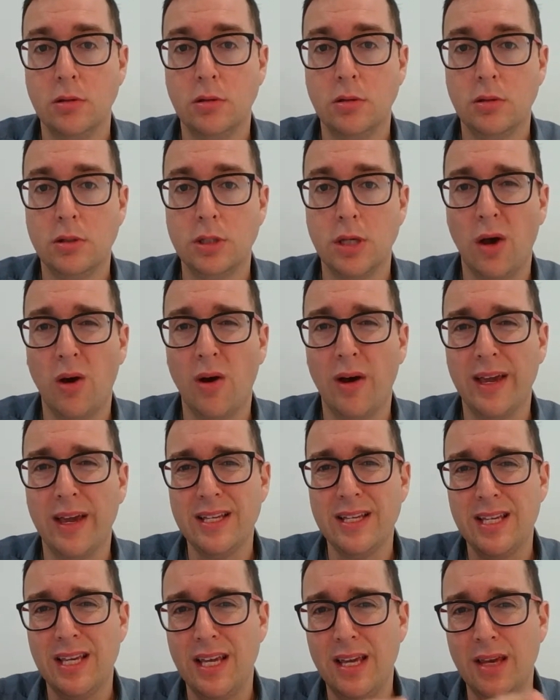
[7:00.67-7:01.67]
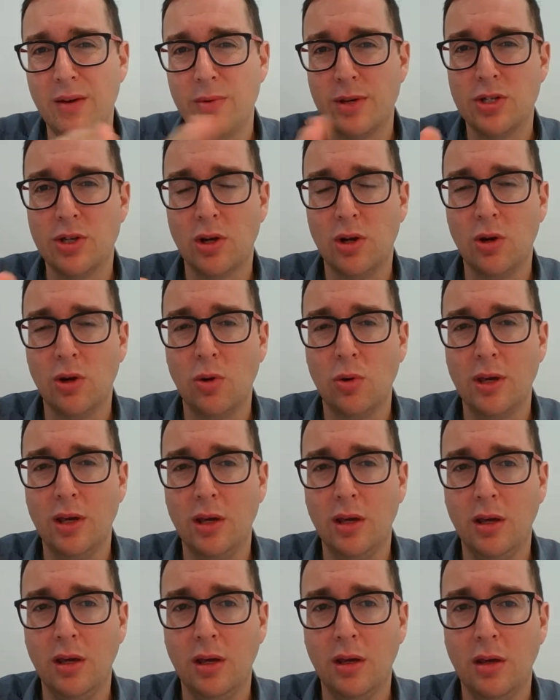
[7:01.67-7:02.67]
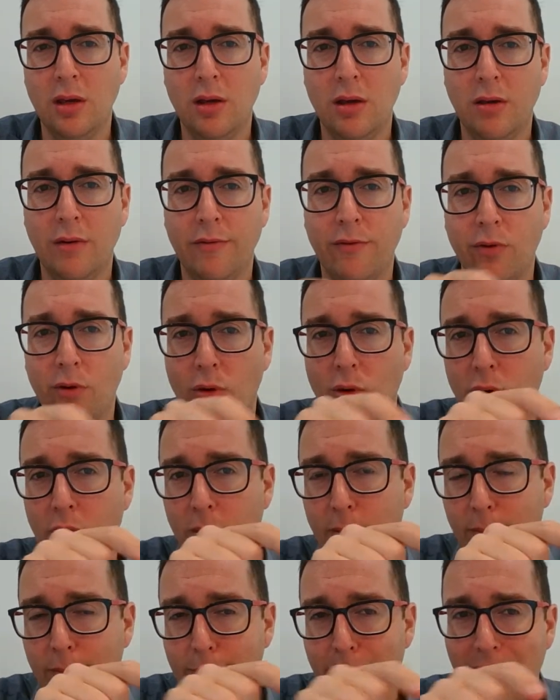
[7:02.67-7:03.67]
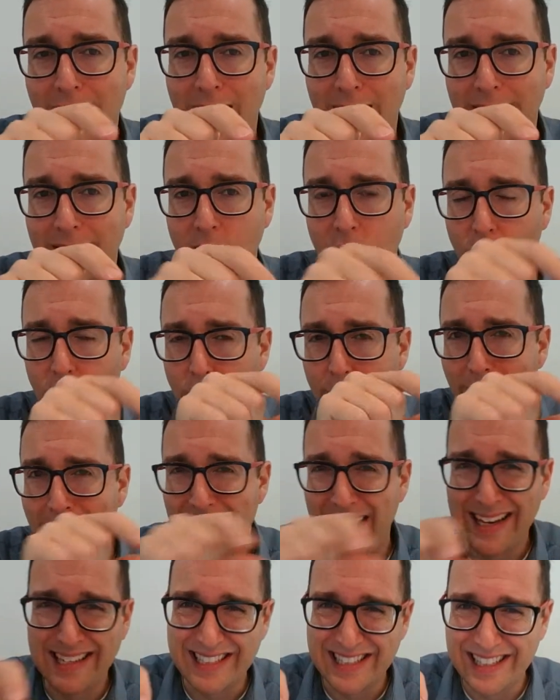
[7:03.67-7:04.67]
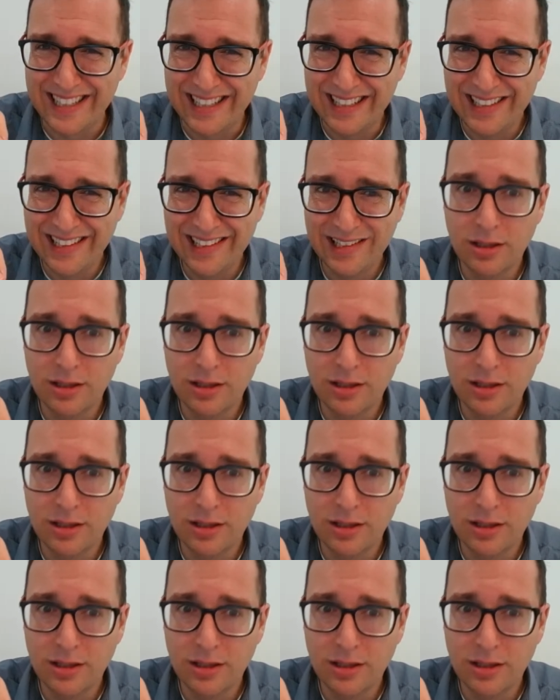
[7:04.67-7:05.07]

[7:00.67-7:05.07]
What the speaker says: So I here we're sort of looking for market or marketing,